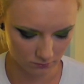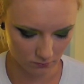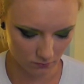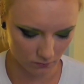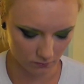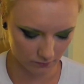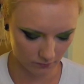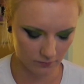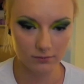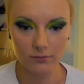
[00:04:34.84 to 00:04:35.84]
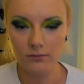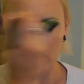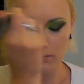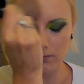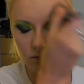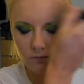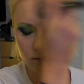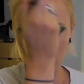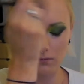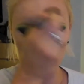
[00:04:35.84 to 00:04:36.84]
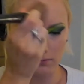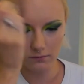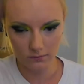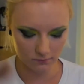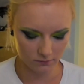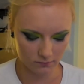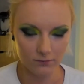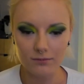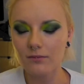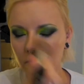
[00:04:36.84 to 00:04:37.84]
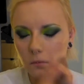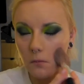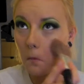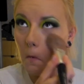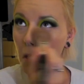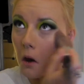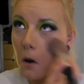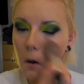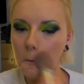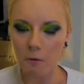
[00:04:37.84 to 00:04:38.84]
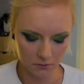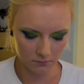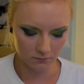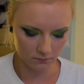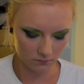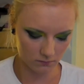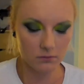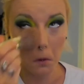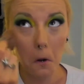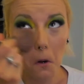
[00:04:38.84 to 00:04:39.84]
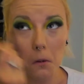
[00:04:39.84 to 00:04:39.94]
T-zone so we get rid of the shine, but we still have the glowy skin on our cheeks.